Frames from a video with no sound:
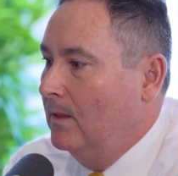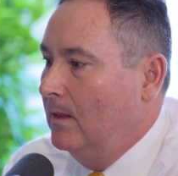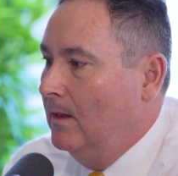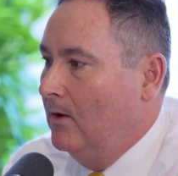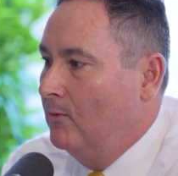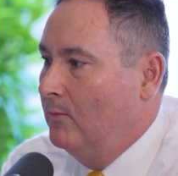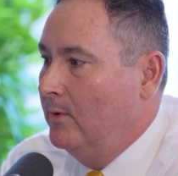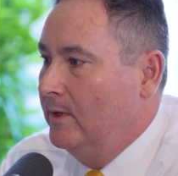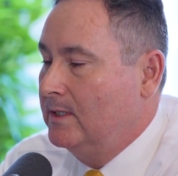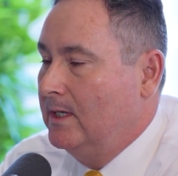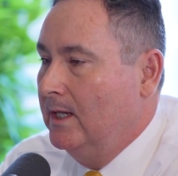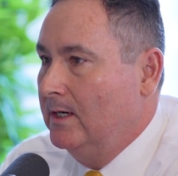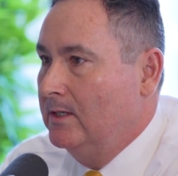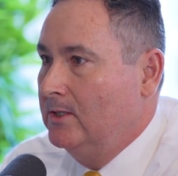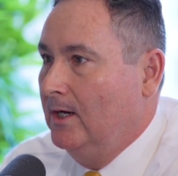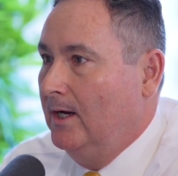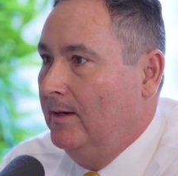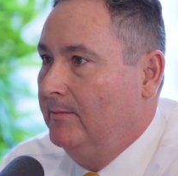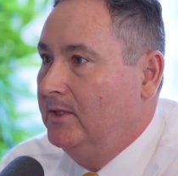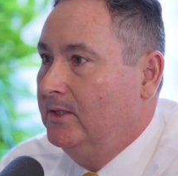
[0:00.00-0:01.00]
everybody's got a
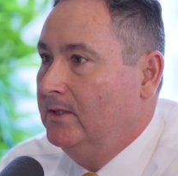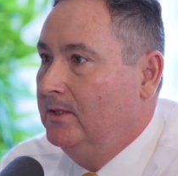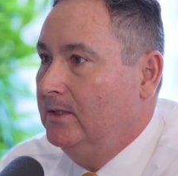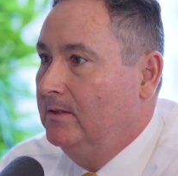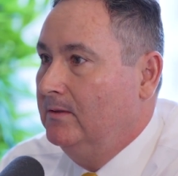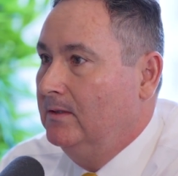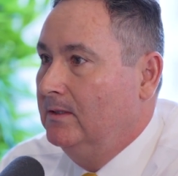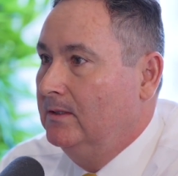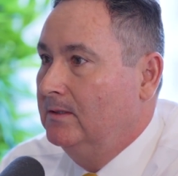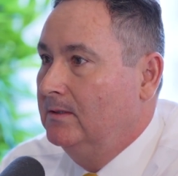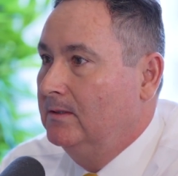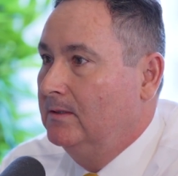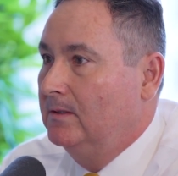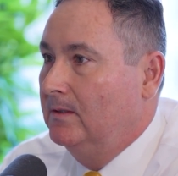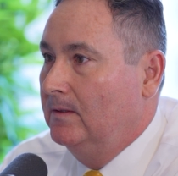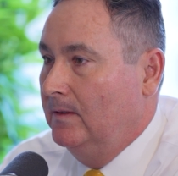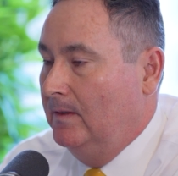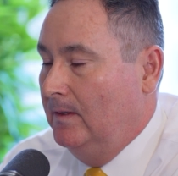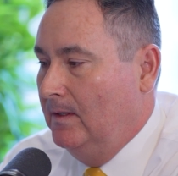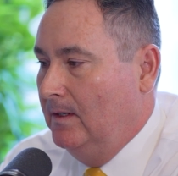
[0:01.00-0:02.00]
job to do.
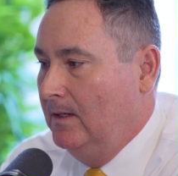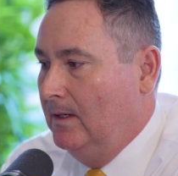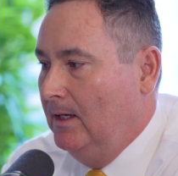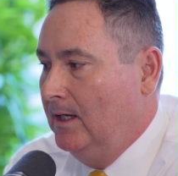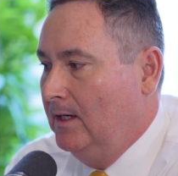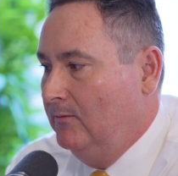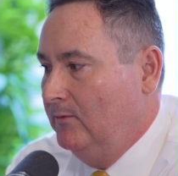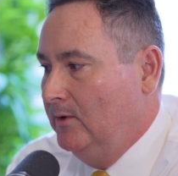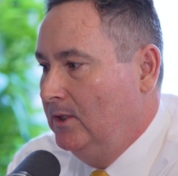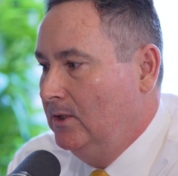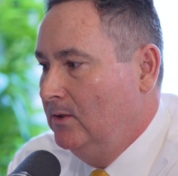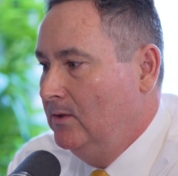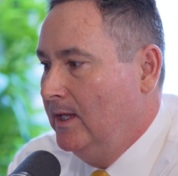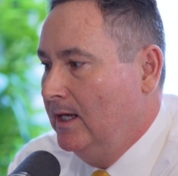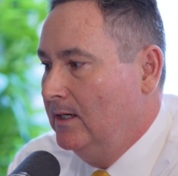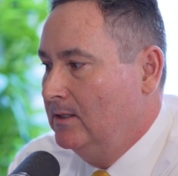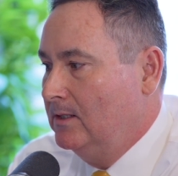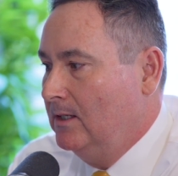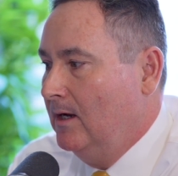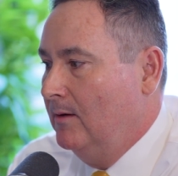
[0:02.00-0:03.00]
And if we do
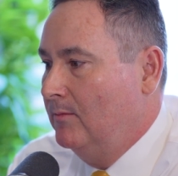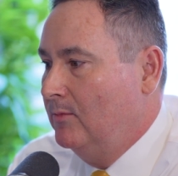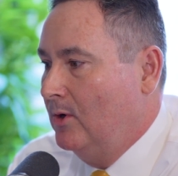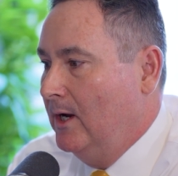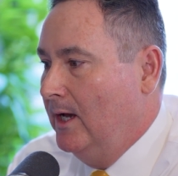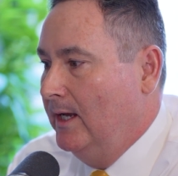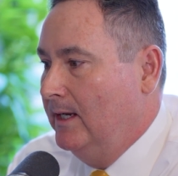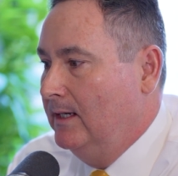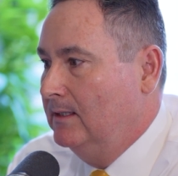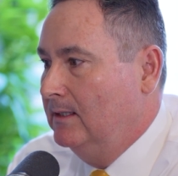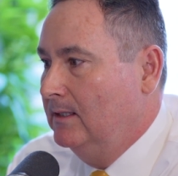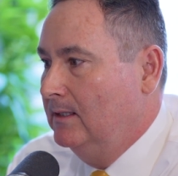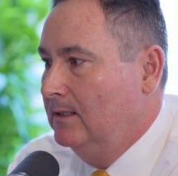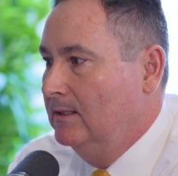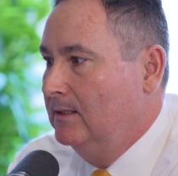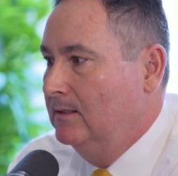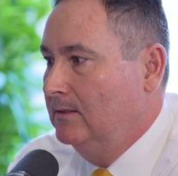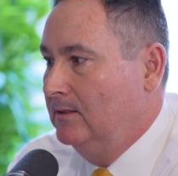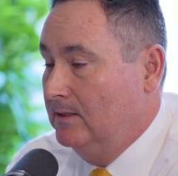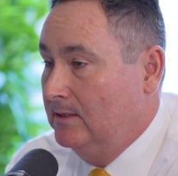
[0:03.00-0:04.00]
that job right,
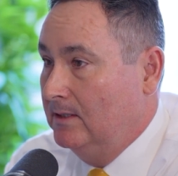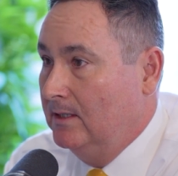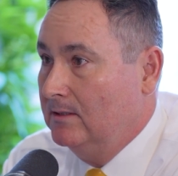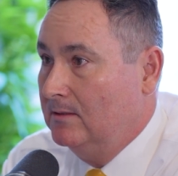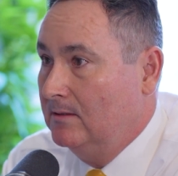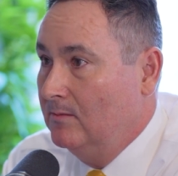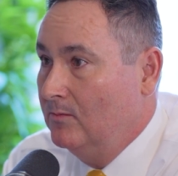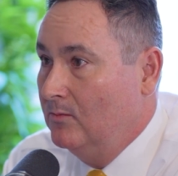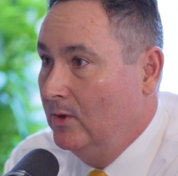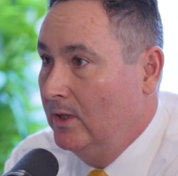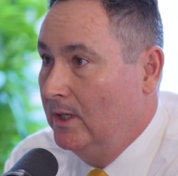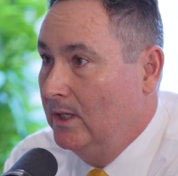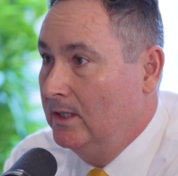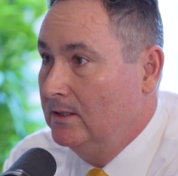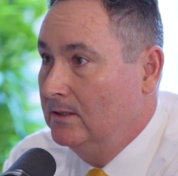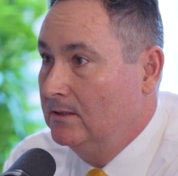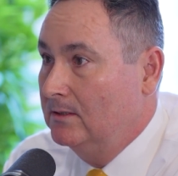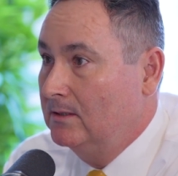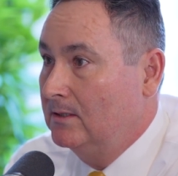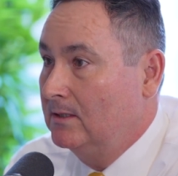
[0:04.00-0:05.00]
the system
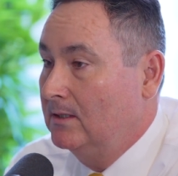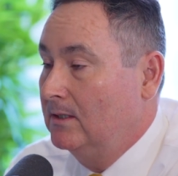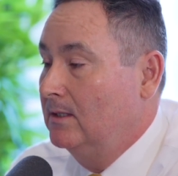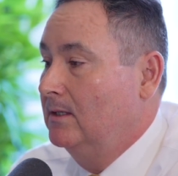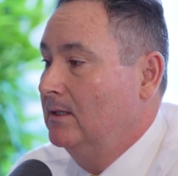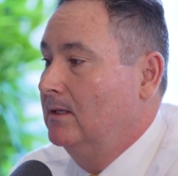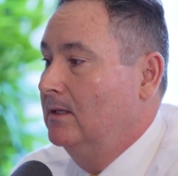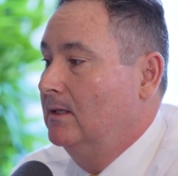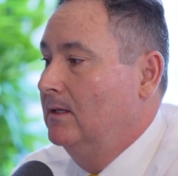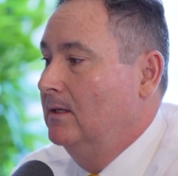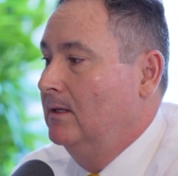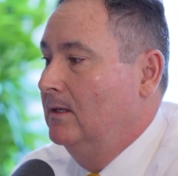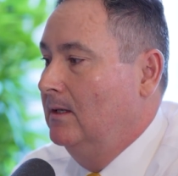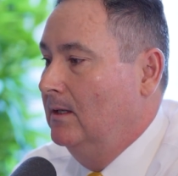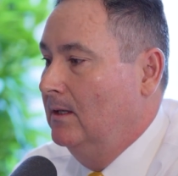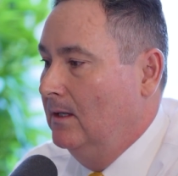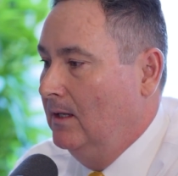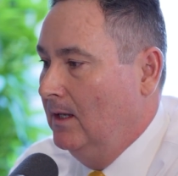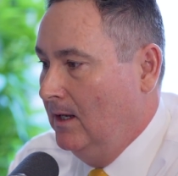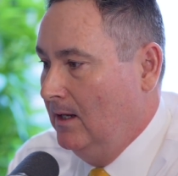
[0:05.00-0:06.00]
wins
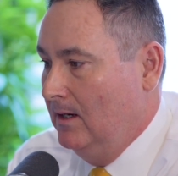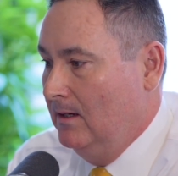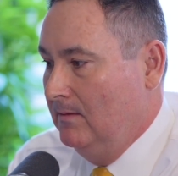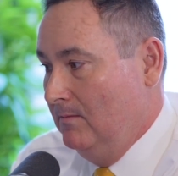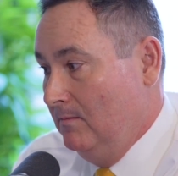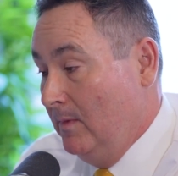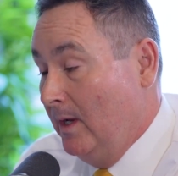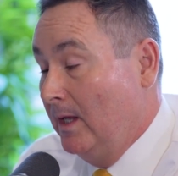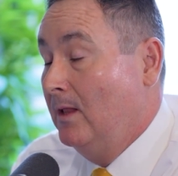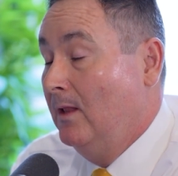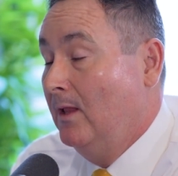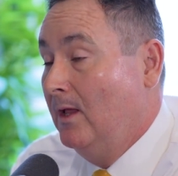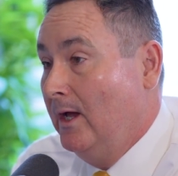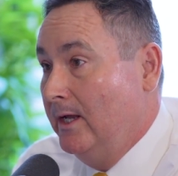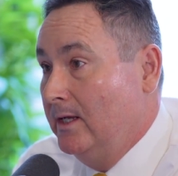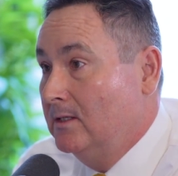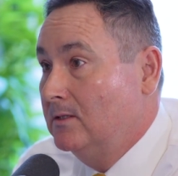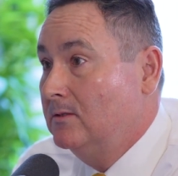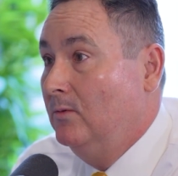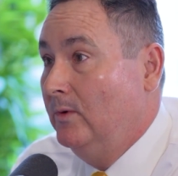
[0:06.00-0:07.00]
and my
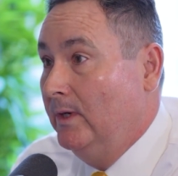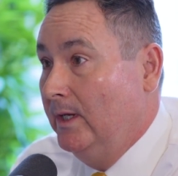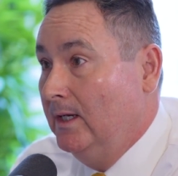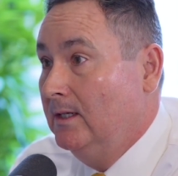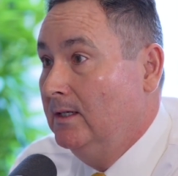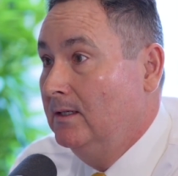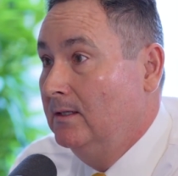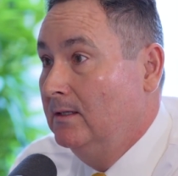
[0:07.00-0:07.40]
clients win.